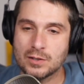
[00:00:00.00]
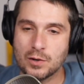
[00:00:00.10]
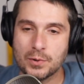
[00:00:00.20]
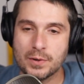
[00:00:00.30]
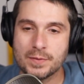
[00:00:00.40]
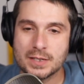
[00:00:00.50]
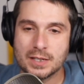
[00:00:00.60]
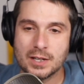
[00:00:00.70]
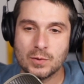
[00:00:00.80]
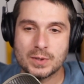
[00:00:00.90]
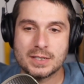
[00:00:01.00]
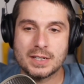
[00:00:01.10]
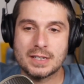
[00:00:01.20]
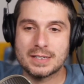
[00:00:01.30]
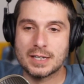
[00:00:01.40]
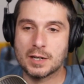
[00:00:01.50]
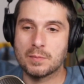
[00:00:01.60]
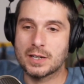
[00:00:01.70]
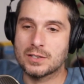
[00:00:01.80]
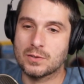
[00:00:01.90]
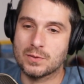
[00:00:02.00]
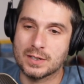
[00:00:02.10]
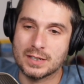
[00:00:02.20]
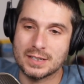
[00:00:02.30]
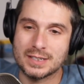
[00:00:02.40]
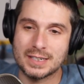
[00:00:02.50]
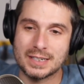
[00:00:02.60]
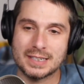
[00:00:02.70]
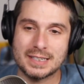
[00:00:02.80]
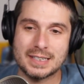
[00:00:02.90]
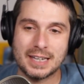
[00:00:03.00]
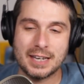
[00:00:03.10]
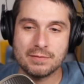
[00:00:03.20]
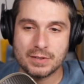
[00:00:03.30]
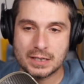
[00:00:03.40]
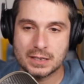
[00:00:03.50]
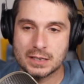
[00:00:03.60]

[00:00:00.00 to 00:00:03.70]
previously it would send a SIG bus or a SIGEV